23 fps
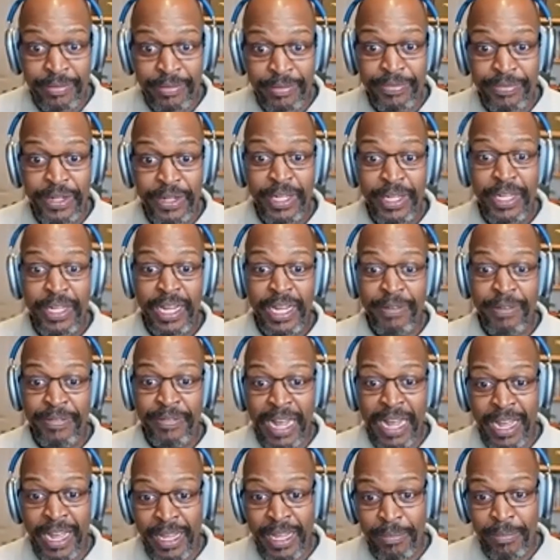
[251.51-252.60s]
If
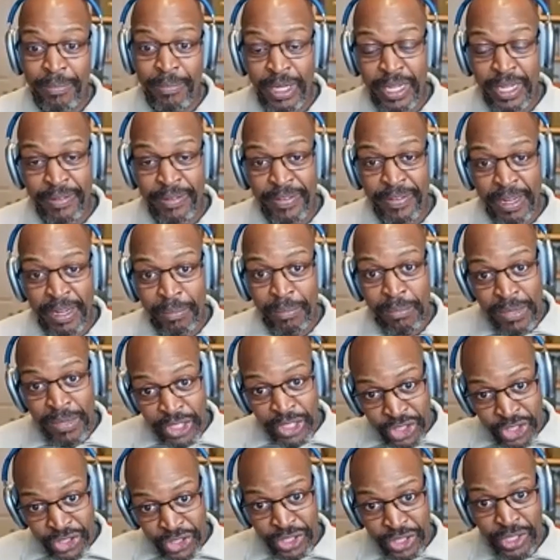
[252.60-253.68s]
if I am if I'm
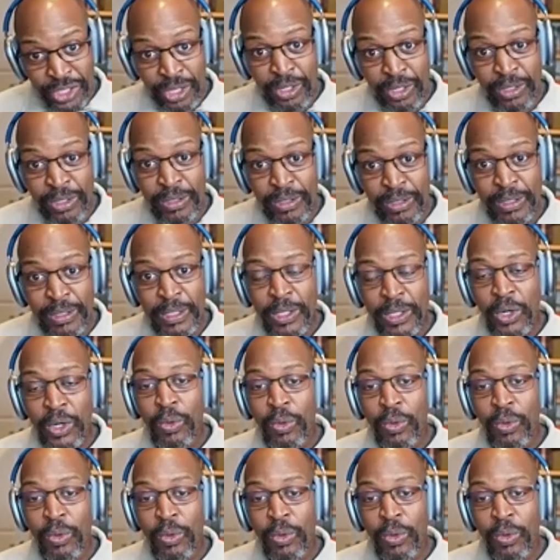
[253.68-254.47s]
missional,